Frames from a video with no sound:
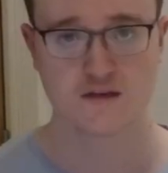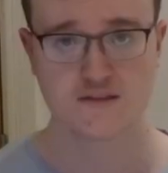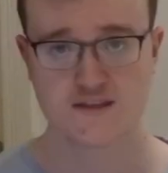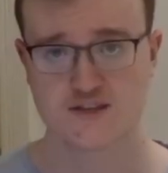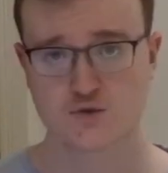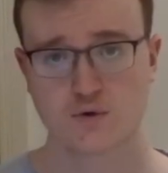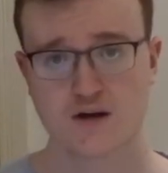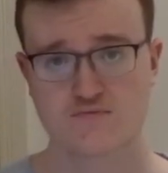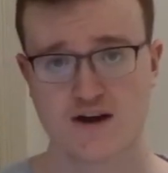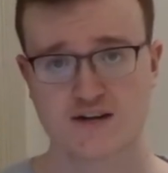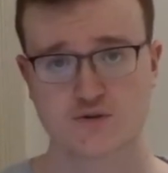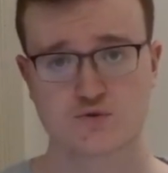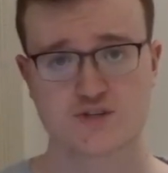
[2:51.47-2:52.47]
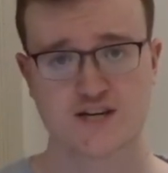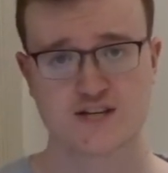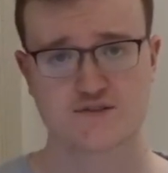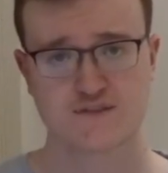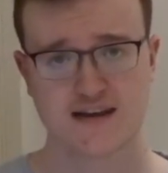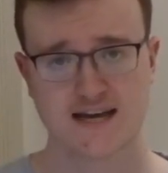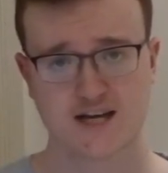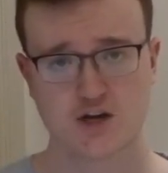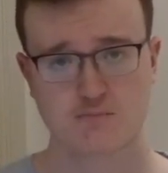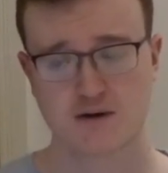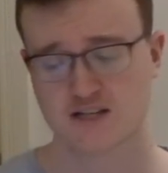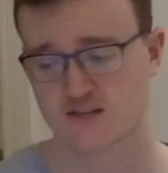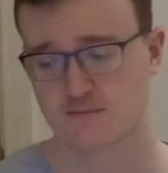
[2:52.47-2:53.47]
This is quite a radical change for LEGO,
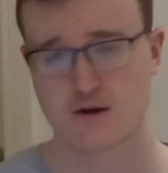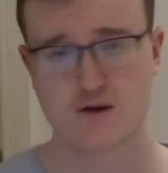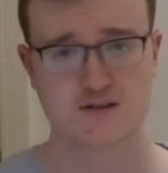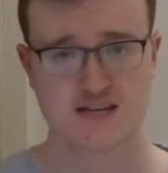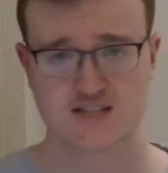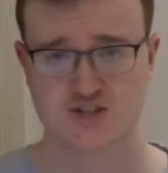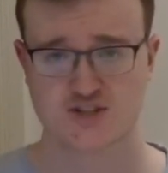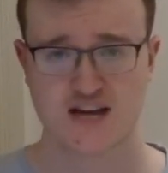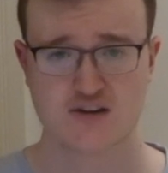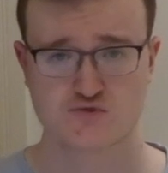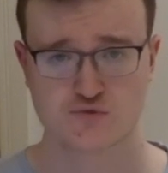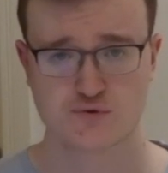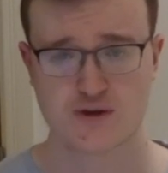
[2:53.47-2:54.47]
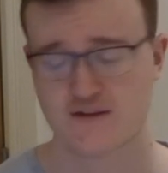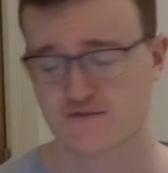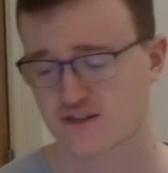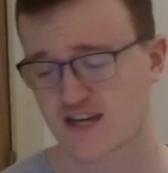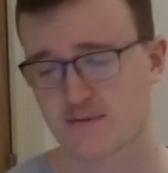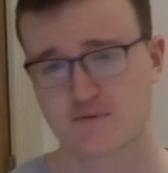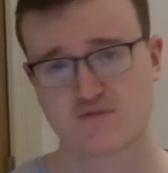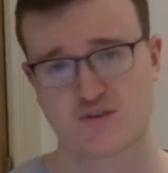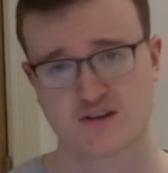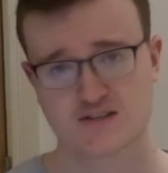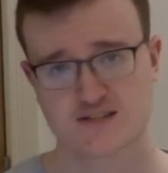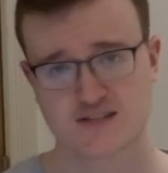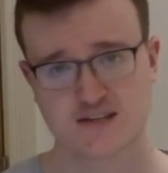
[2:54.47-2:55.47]
but I suppose that's just natural. You have to keep
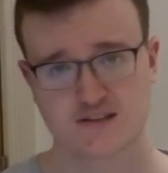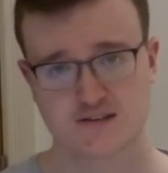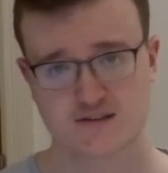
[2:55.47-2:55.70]
advancing.